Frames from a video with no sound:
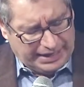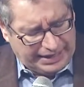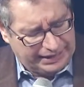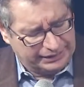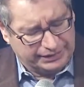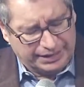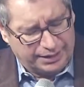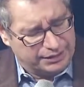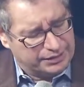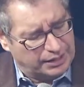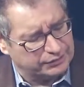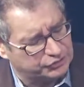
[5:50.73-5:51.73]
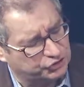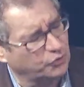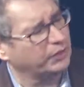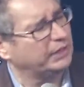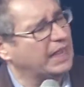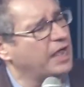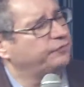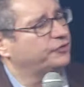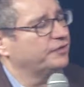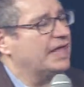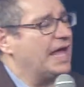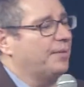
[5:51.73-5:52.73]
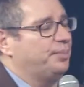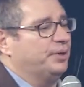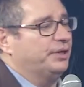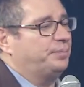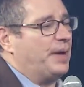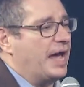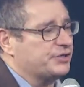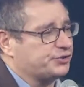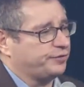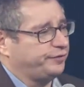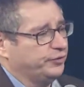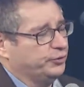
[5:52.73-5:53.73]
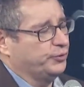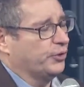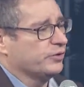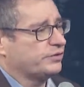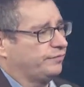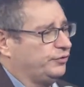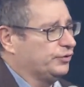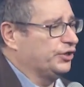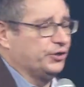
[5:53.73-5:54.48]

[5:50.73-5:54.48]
And not shortly after that, but Pastor Fanu, those of you that